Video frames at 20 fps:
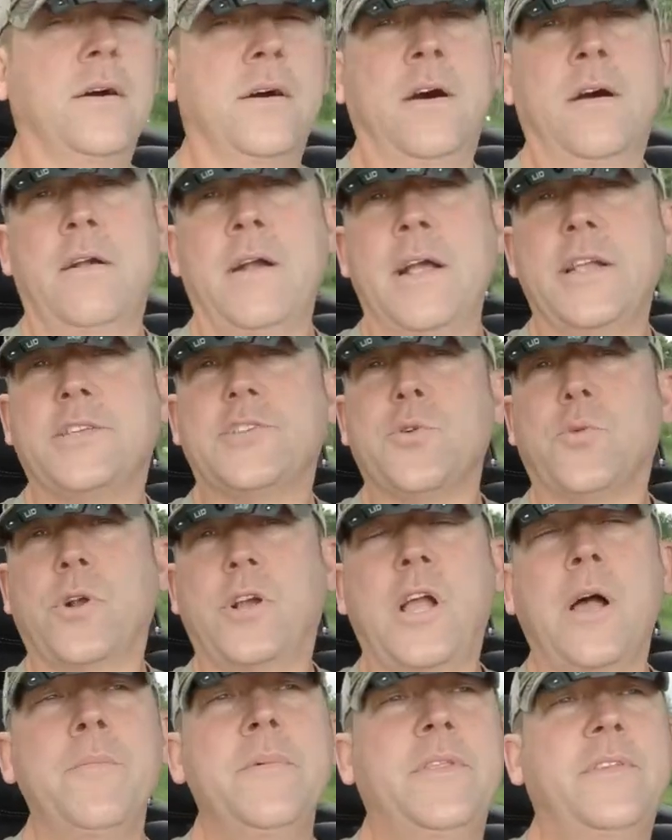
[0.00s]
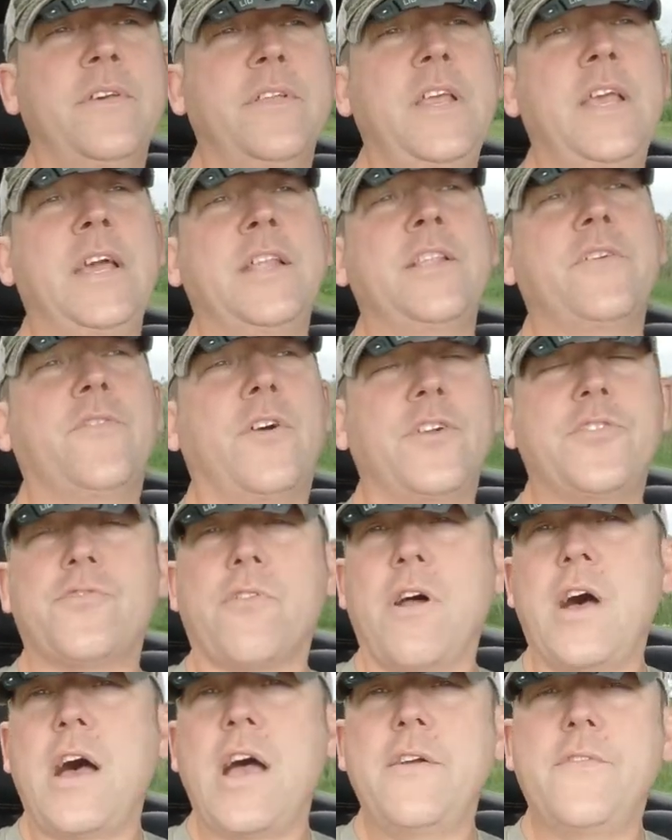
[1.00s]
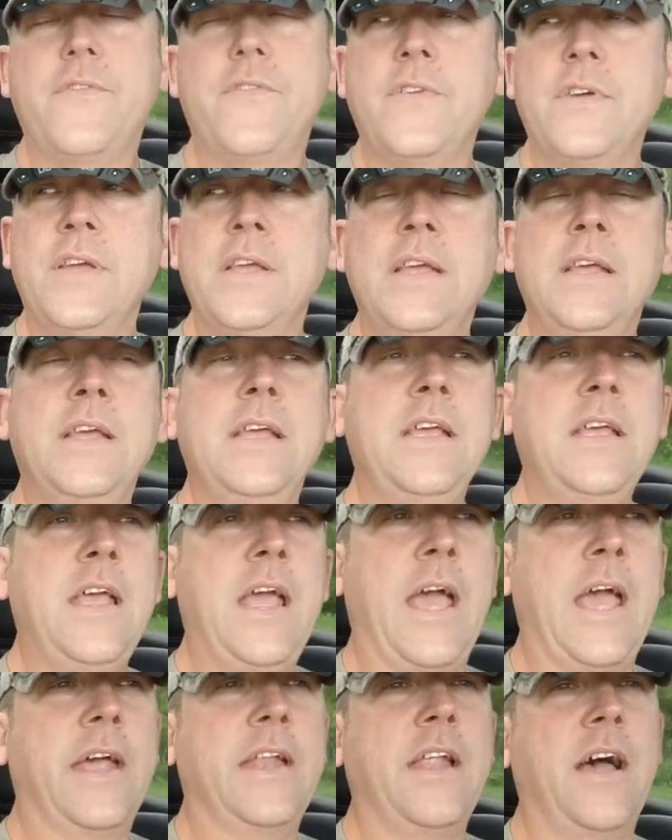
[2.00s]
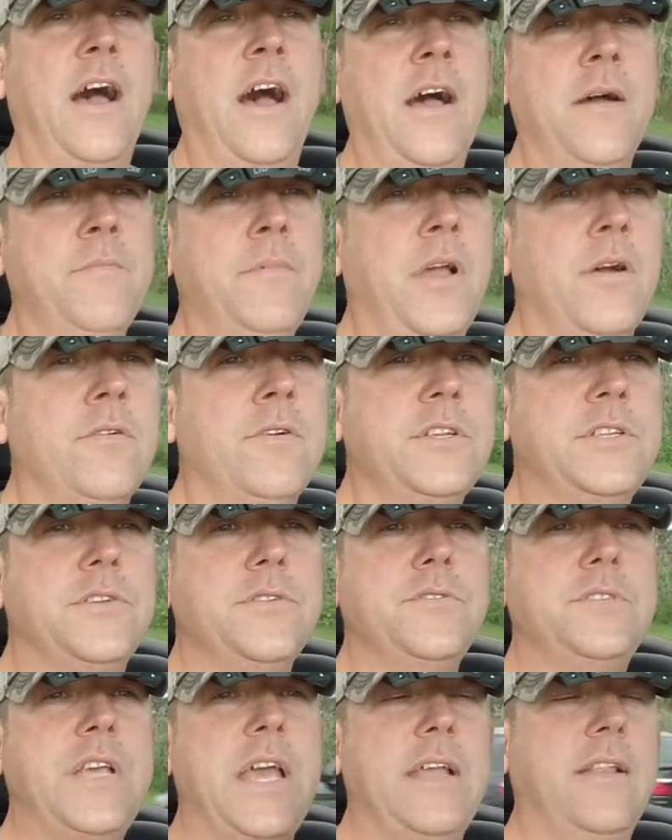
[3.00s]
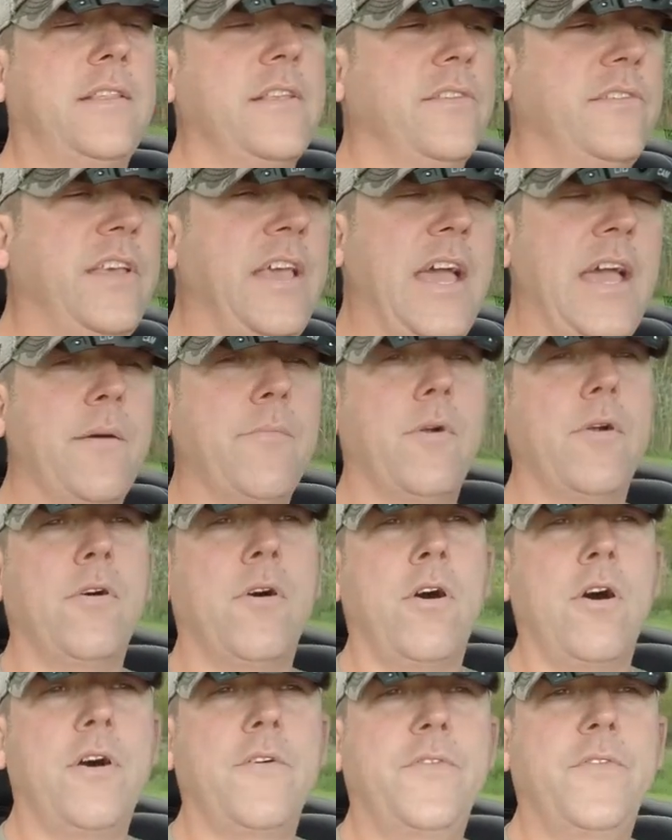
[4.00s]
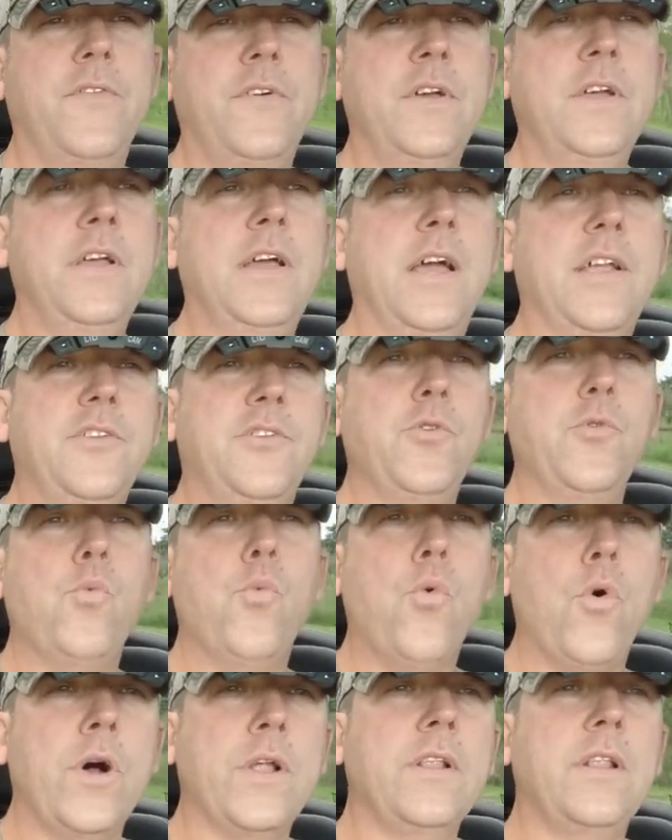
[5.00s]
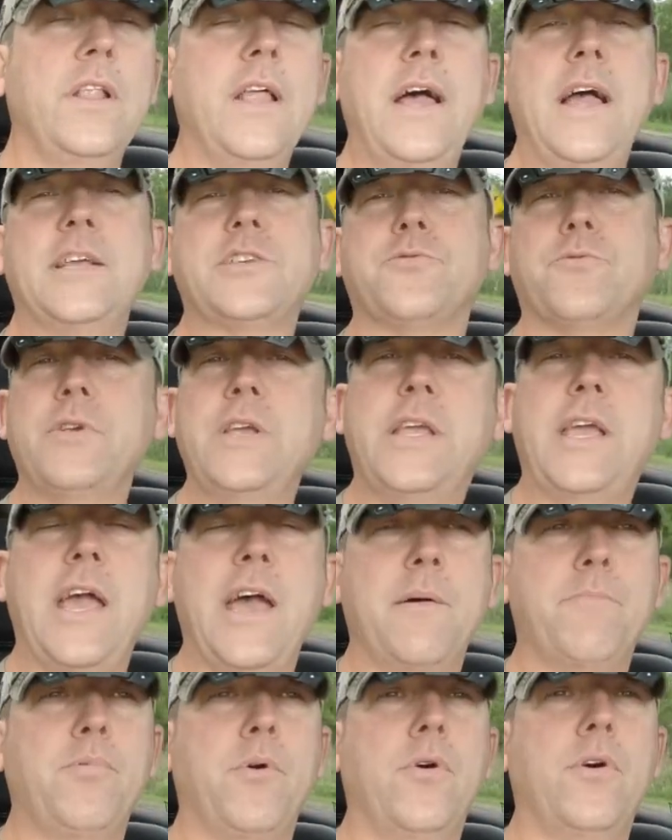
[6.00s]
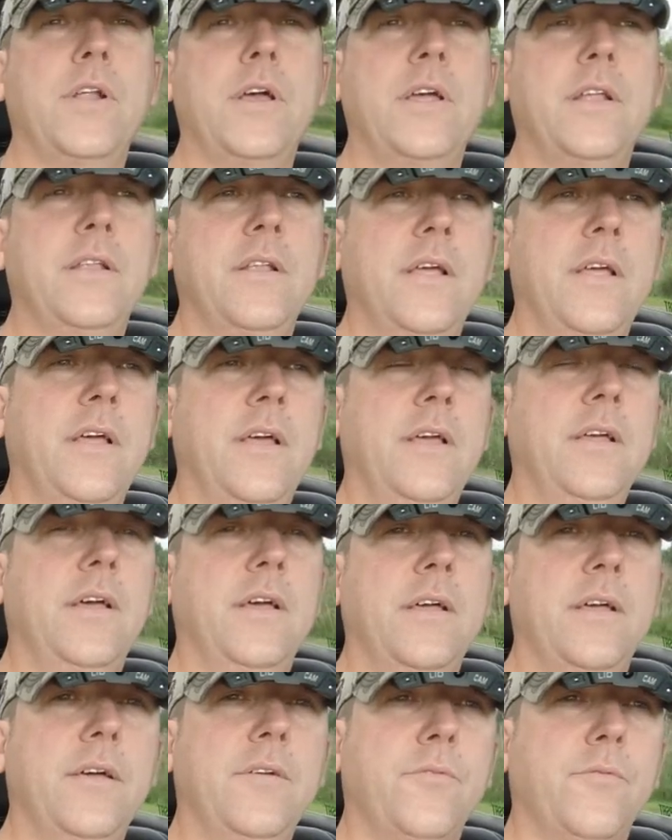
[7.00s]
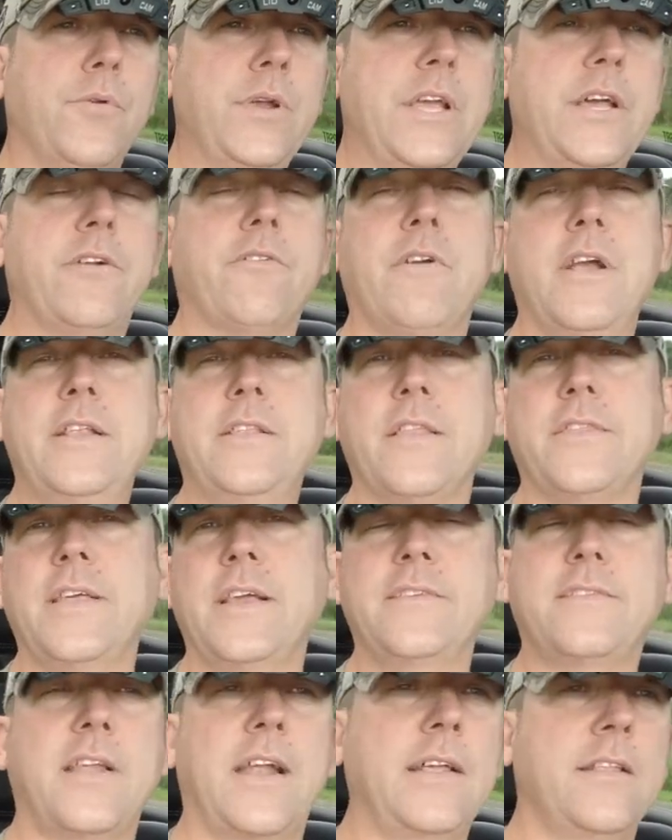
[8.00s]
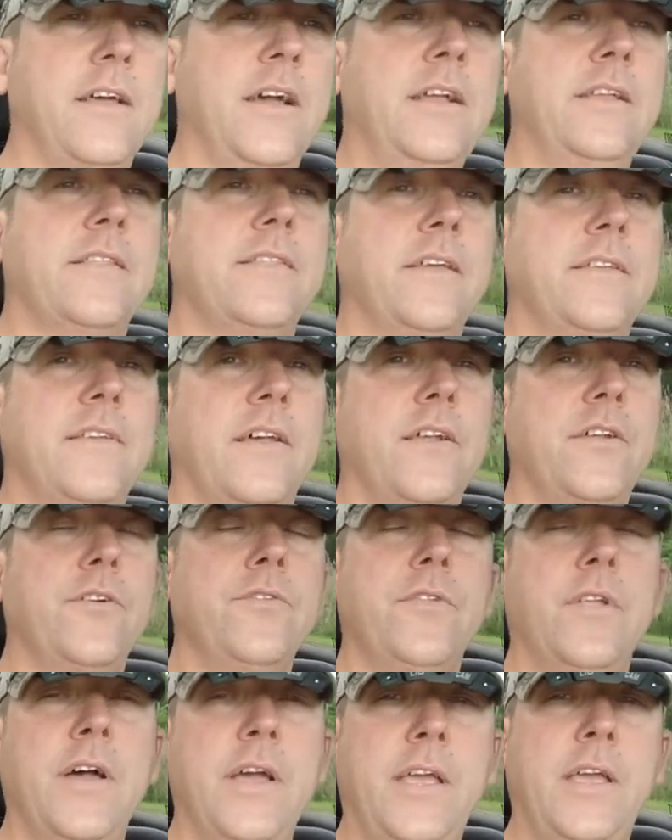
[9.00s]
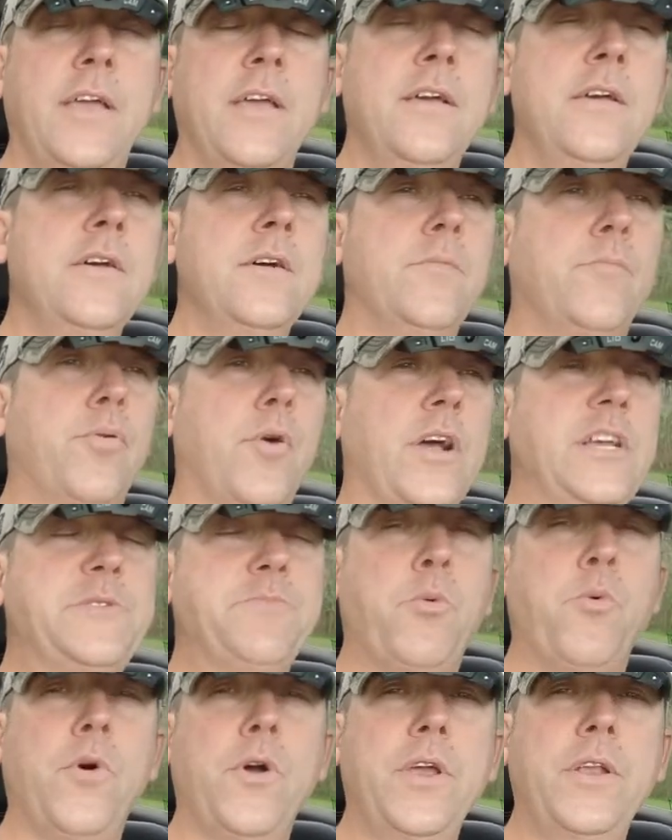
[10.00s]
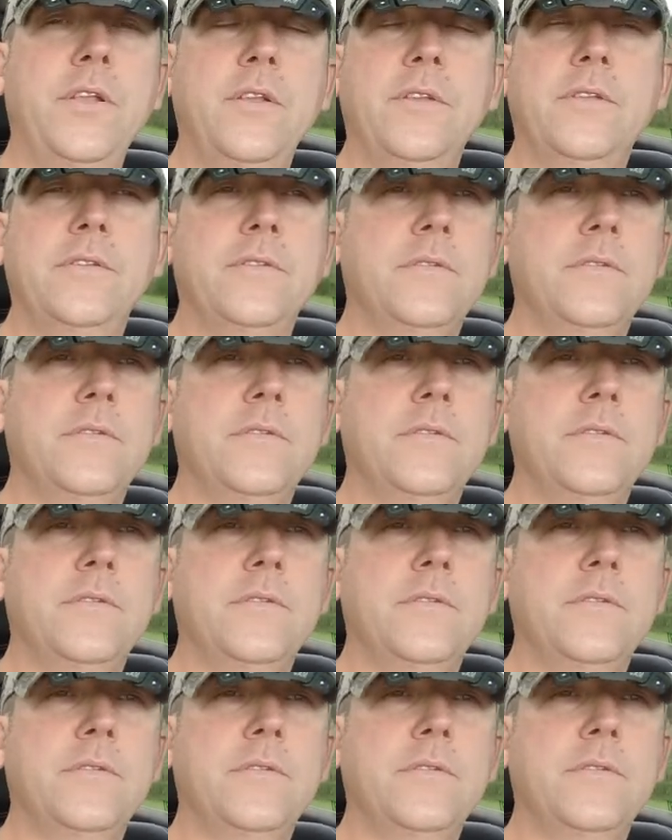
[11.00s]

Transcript: All right, so we're coming to the end of our drive, and I'm going to take this camera off and do one last recap on it, reiterate the things that I like, the things that I don't like, price point,